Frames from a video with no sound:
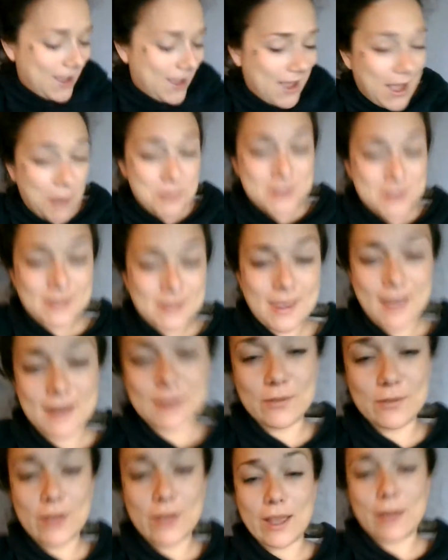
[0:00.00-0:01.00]
I was kind
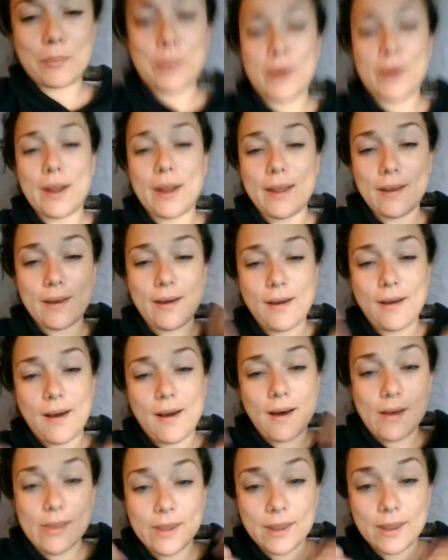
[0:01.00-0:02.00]
of praying and
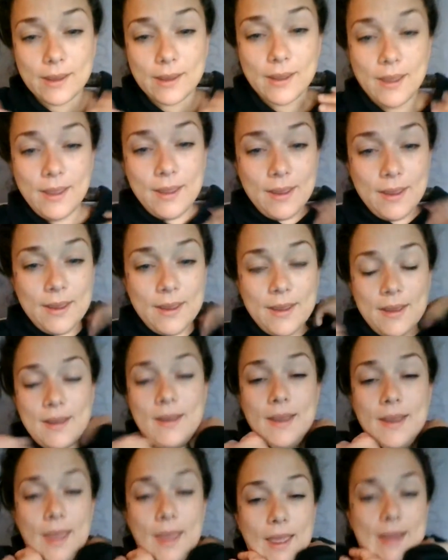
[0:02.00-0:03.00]
calling
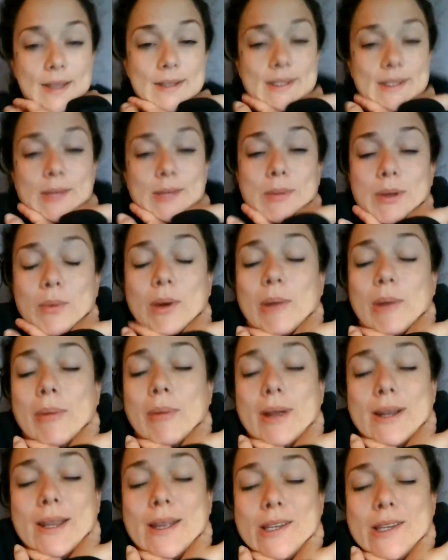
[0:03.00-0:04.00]
into me what
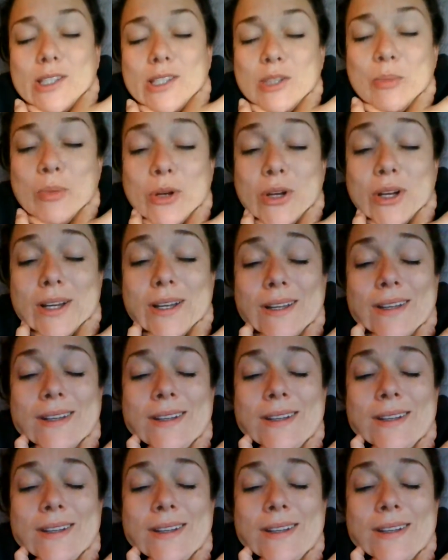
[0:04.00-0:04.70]
my next book